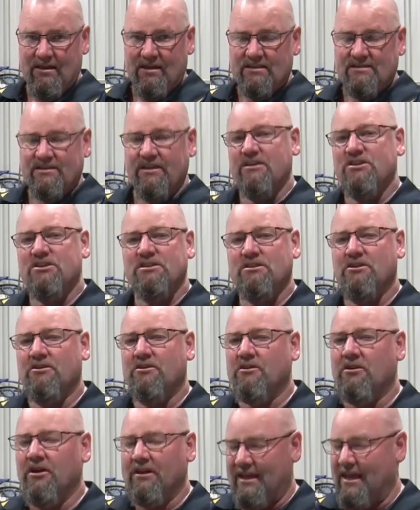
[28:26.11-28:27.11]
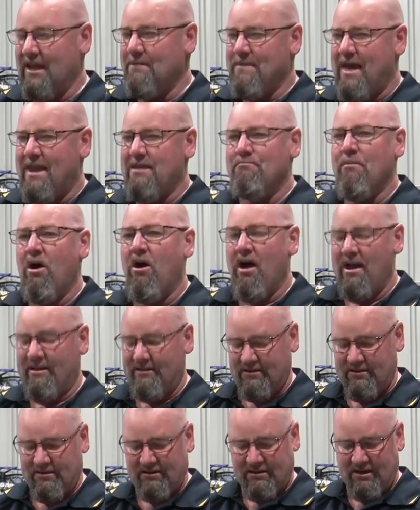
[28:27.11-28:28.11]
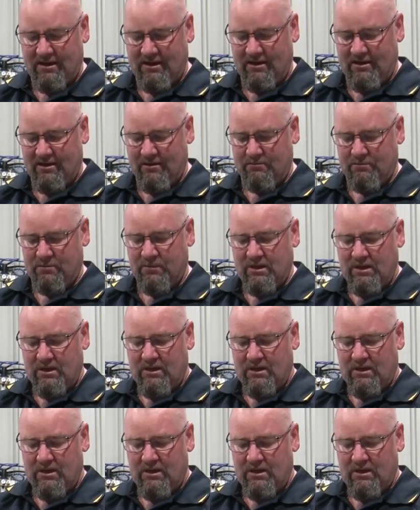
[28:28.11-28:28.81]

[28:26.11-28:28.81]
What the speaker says: So you just got to keep that in mind.